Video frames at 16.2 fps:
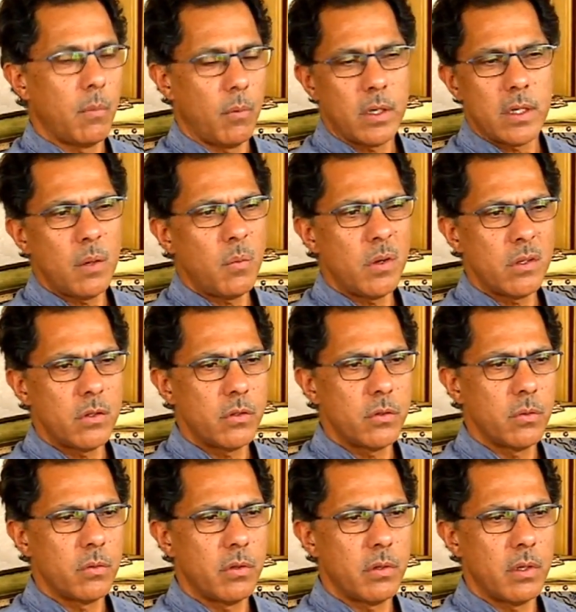And what I want
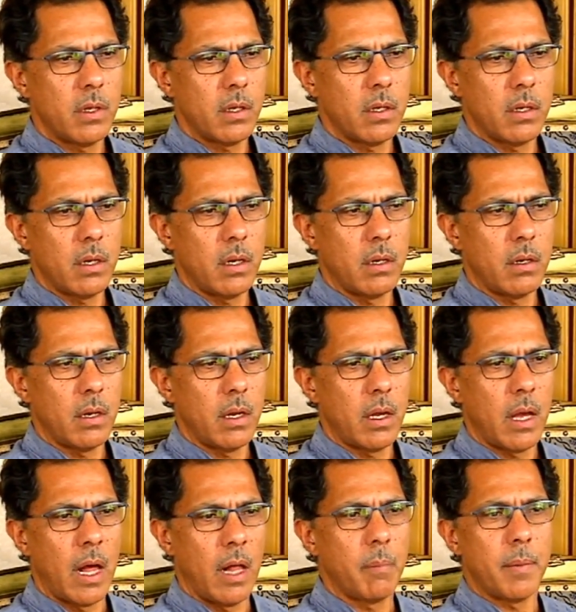to uh,
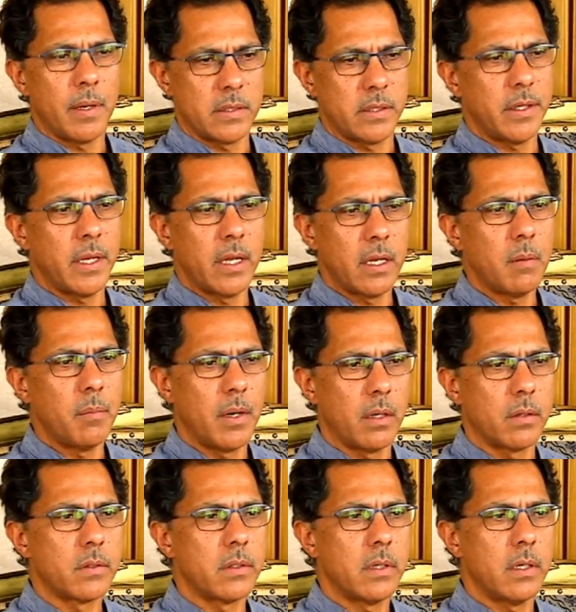help us think
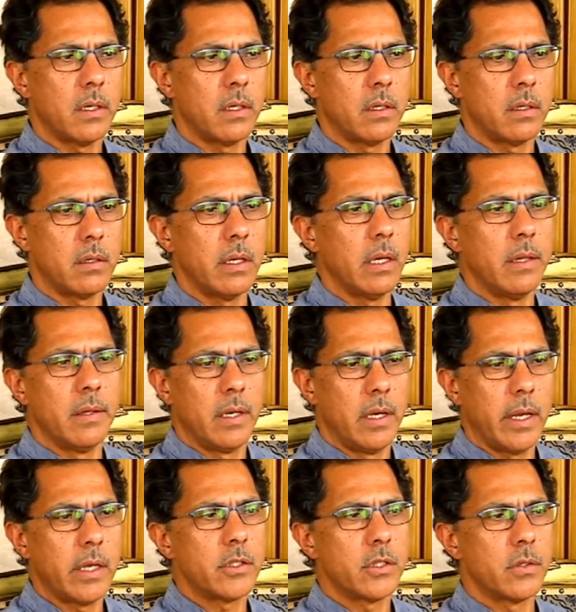about uh, in the
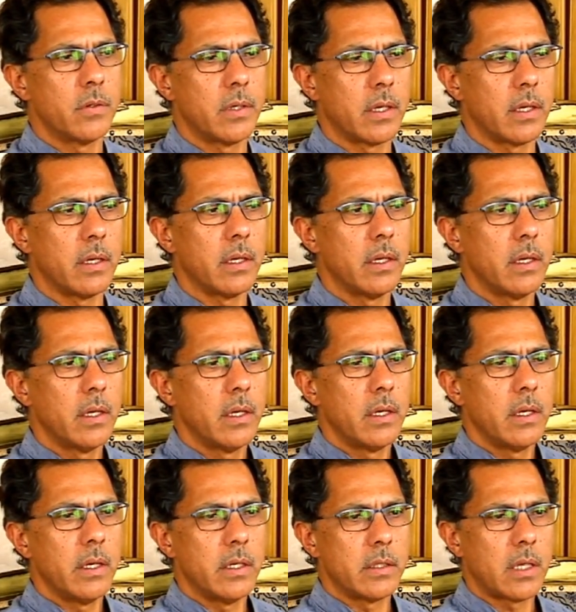lecture today
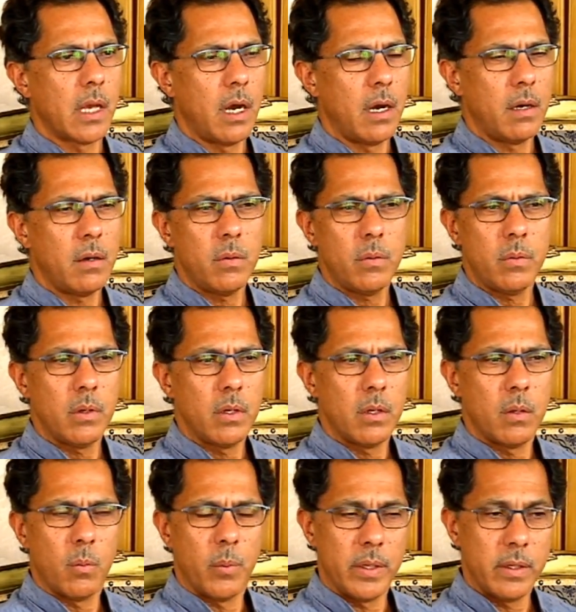is how,
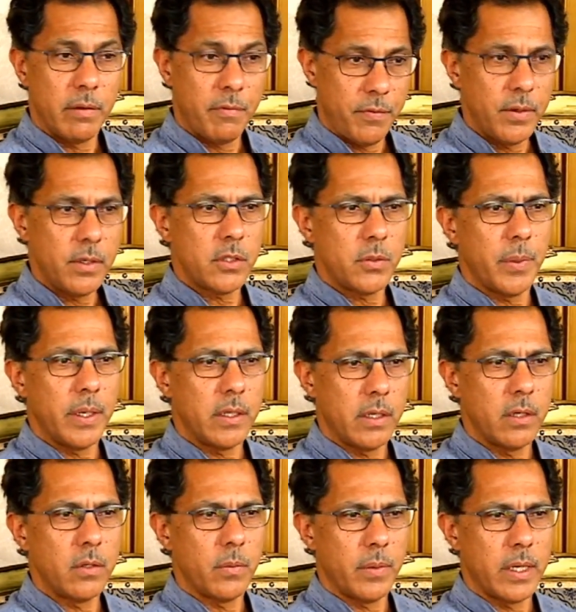when they first
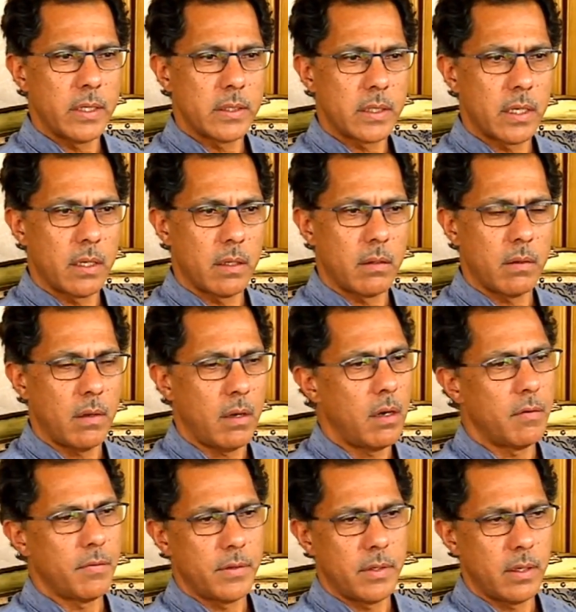went into exile
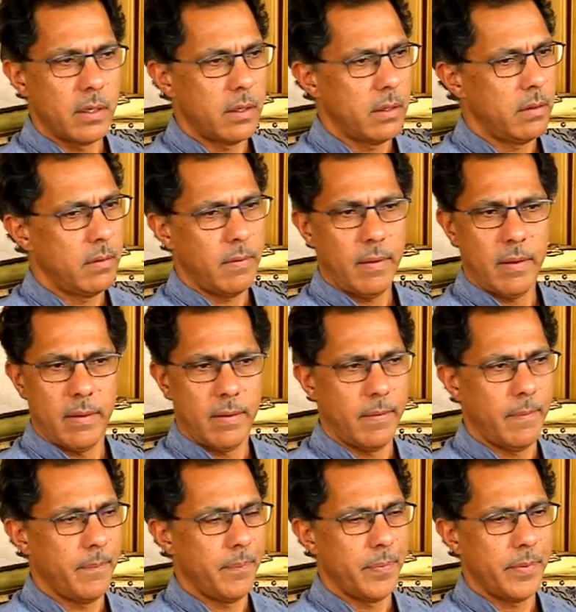after,
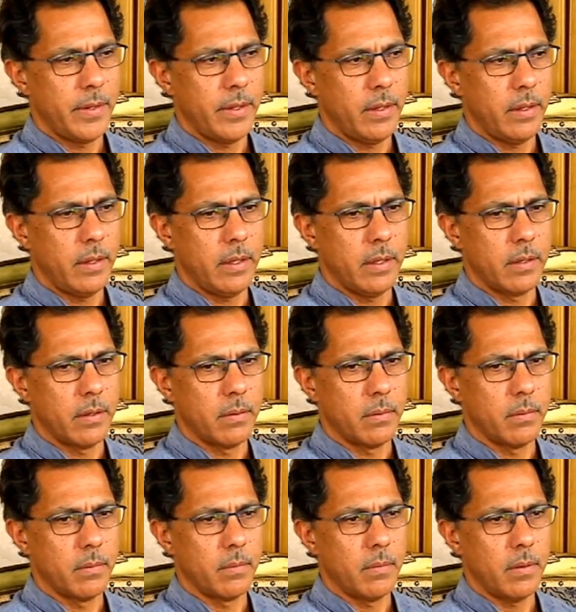um, you
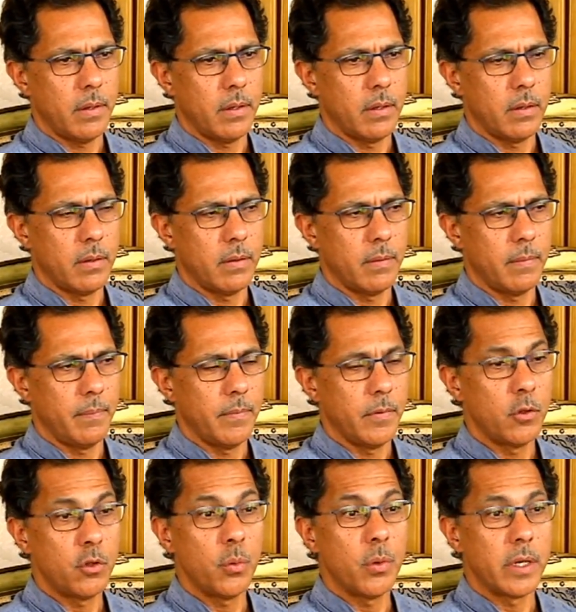know,
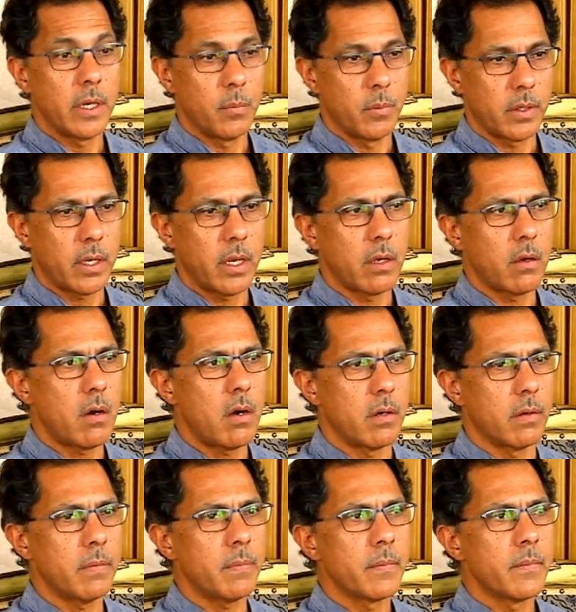um, touring with King
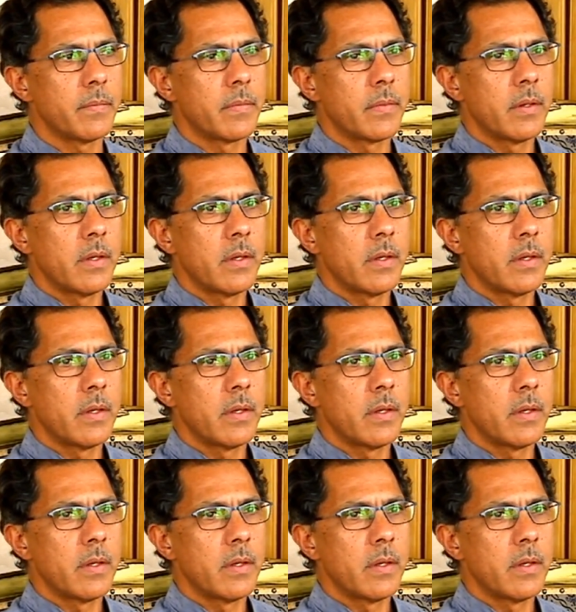Kong,